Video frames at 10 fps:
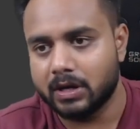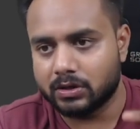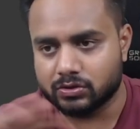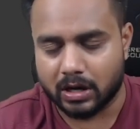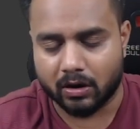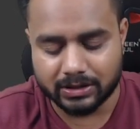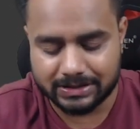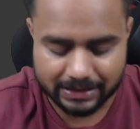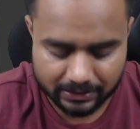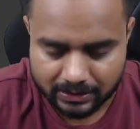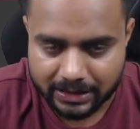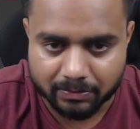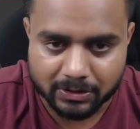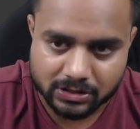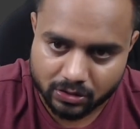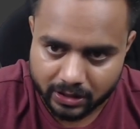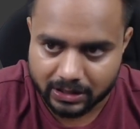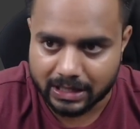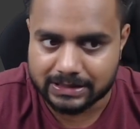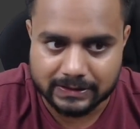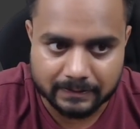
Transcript: So now it is done. Let me install it guys.